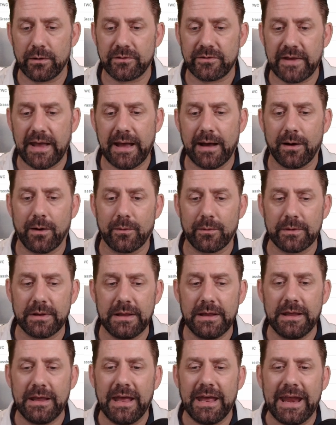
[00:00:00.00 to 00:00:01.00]
down
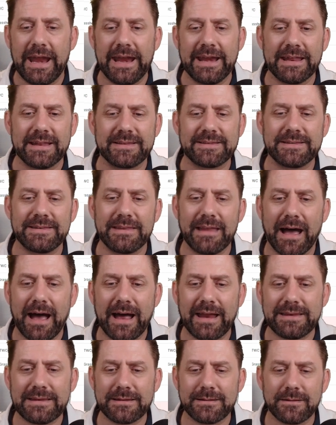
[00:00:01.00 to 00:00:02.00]
and it's
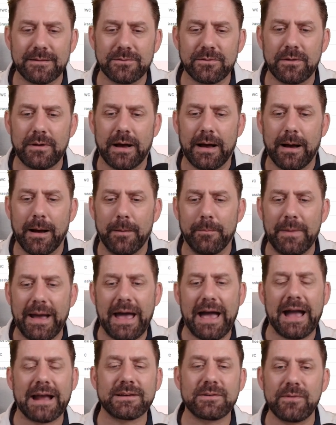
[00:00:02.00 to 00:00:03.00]
not
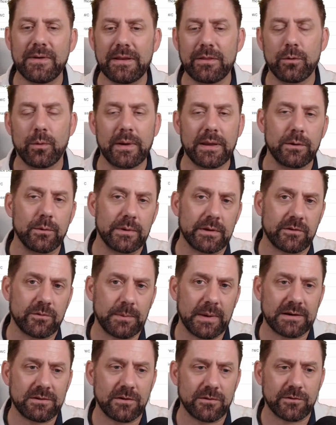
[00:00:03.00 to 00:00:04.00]
activating the way you would
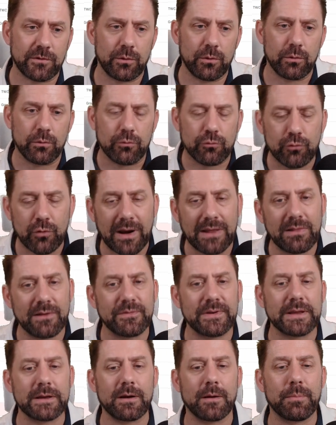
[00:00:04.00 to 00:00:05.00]
expect it to, try
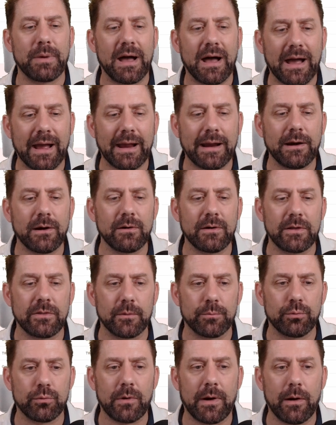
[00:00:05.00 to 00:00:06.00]
lifting it up higher in the
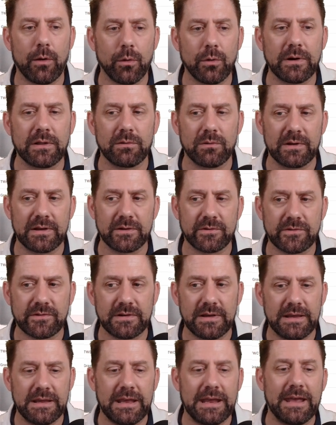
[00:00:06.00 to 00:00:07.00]
priority
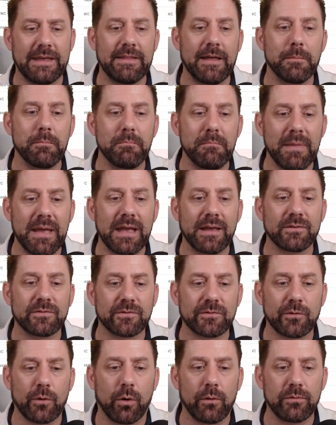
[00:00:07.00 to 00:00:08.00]
list, and that may
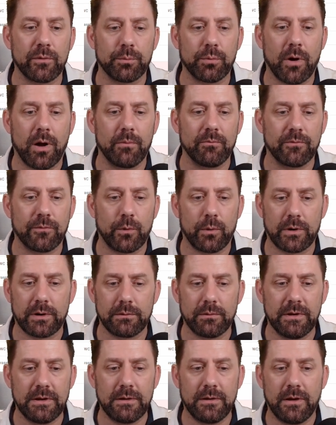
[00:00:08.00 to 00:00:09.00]
solve the problem for you.
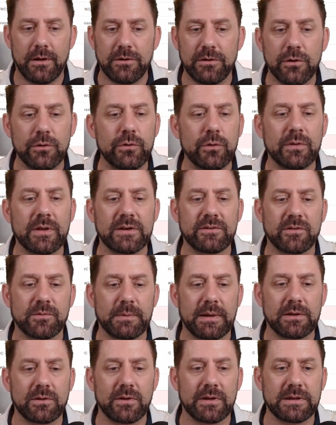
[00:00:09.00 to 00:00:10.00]
You do that just
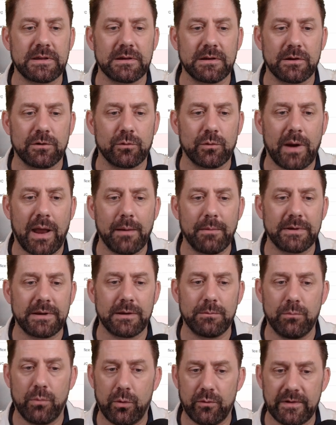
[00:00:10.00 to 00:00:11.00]
by clicking and grabbing
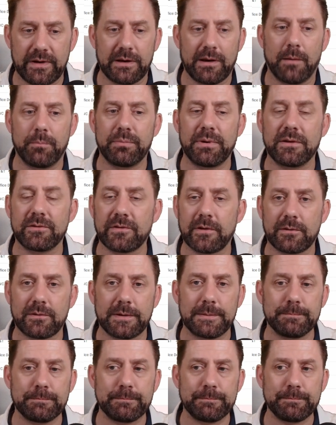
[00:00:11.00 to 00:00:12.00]
and moving it up, basically.